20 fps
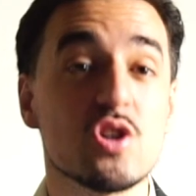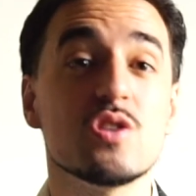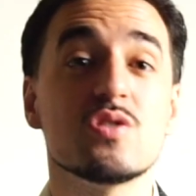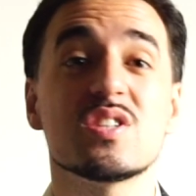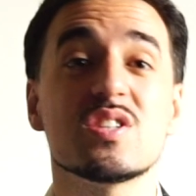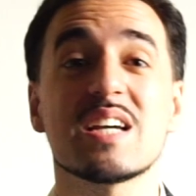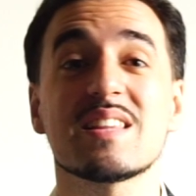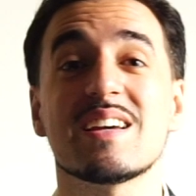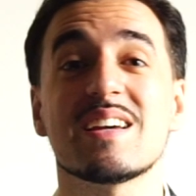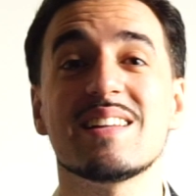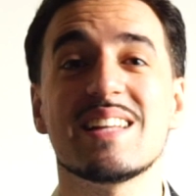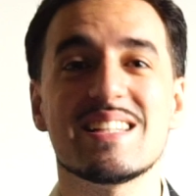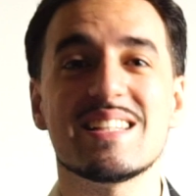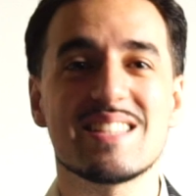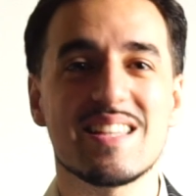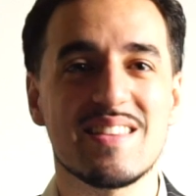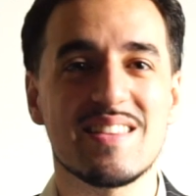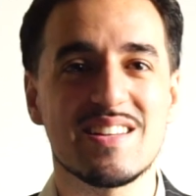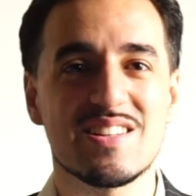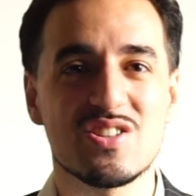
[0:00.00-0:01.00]
check their
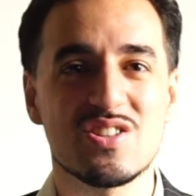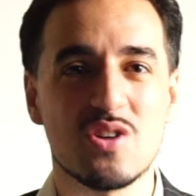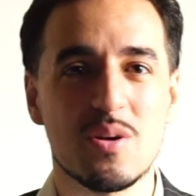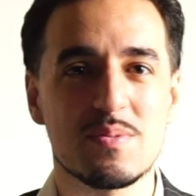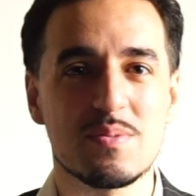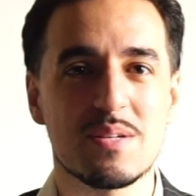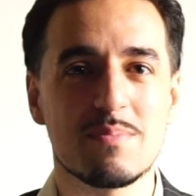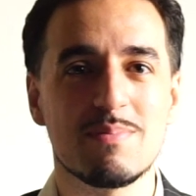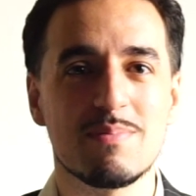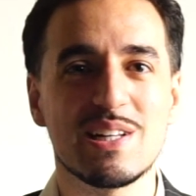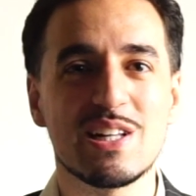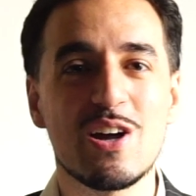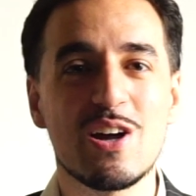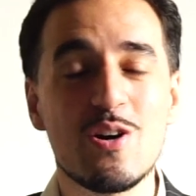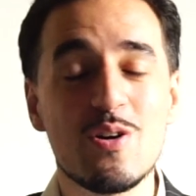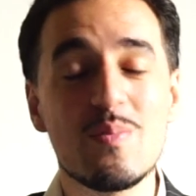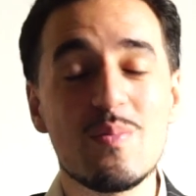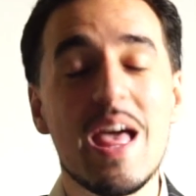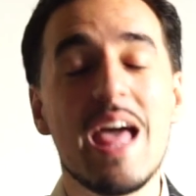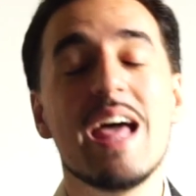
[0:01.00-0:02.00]
links in the description
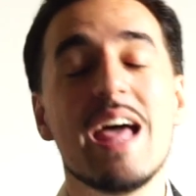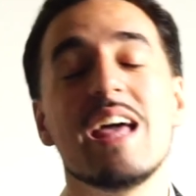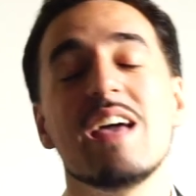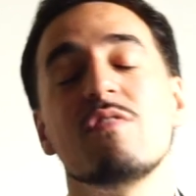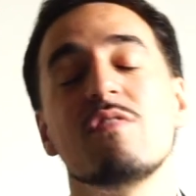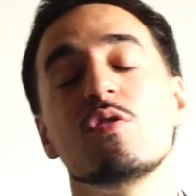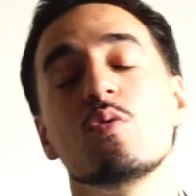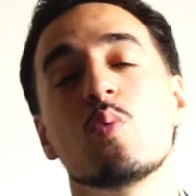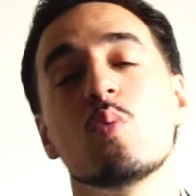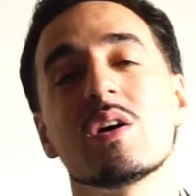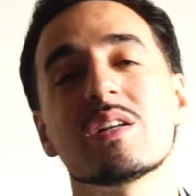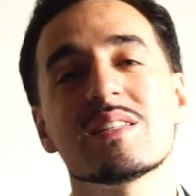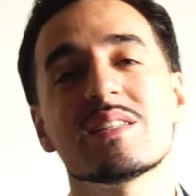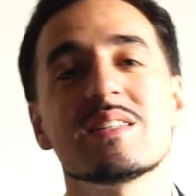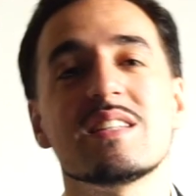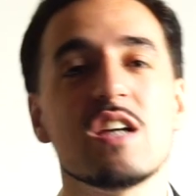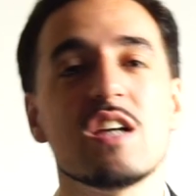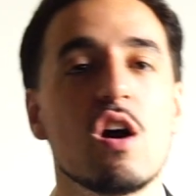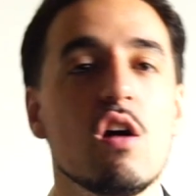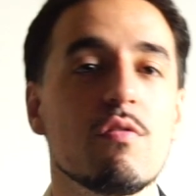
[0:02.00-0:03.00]
below. If you want to
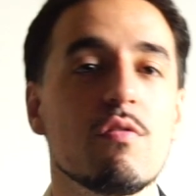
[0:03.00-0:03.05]
see all of